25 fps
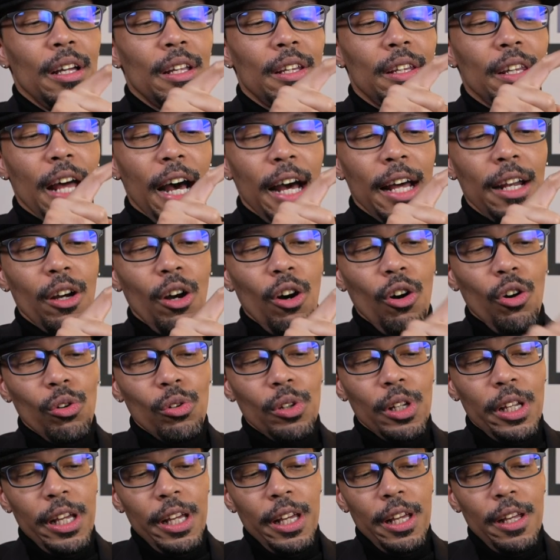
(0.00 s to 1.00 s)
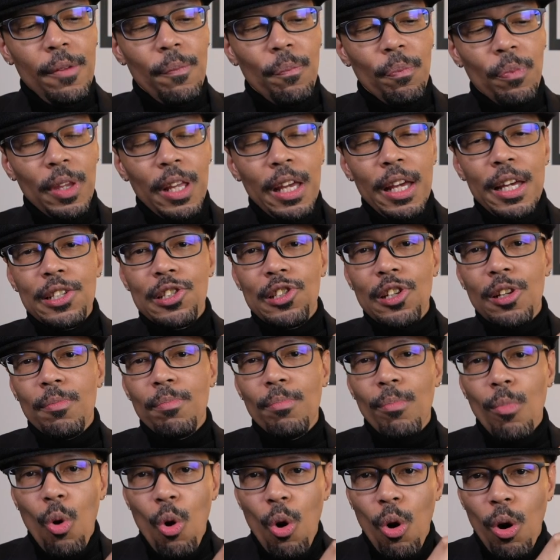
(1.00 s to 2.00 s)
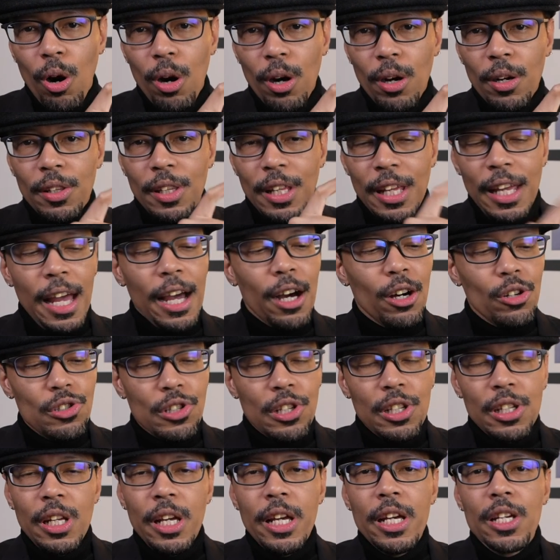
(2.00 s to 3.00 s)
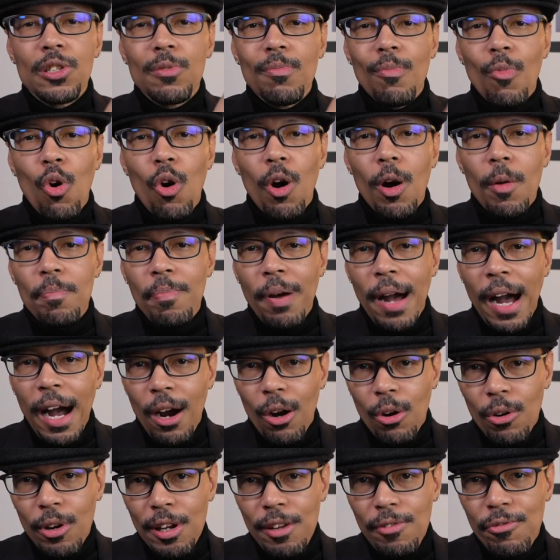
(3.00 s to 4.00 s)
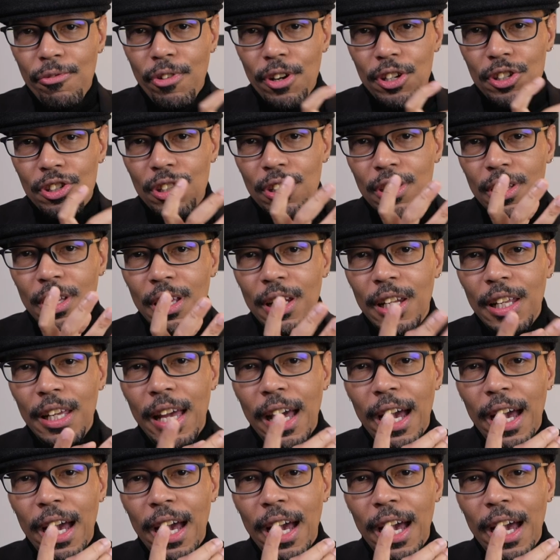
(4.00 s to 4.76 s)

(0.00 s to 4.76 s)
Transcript: Not only is it the LCD is more power efficient than the